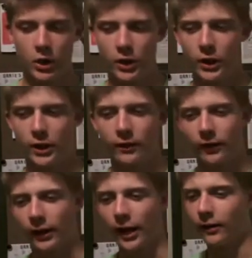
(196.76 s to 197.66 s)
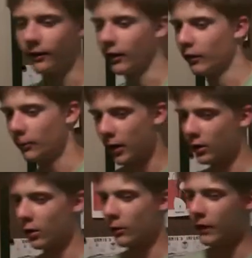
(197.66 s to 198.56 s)
And he's like, had this other
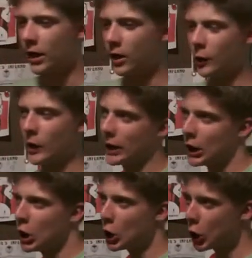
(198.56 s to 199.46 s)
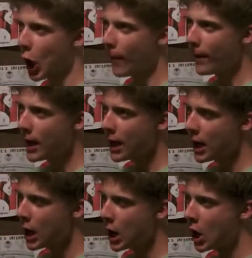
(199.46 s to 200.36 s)
monitor over here, and it's like, copy,
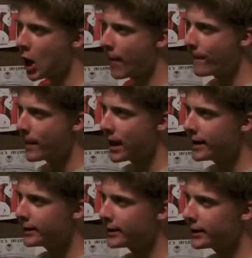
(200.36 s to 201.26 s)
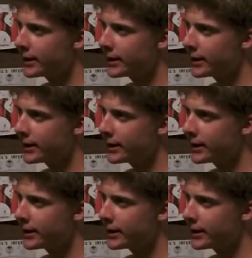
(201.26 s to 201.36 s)
paste,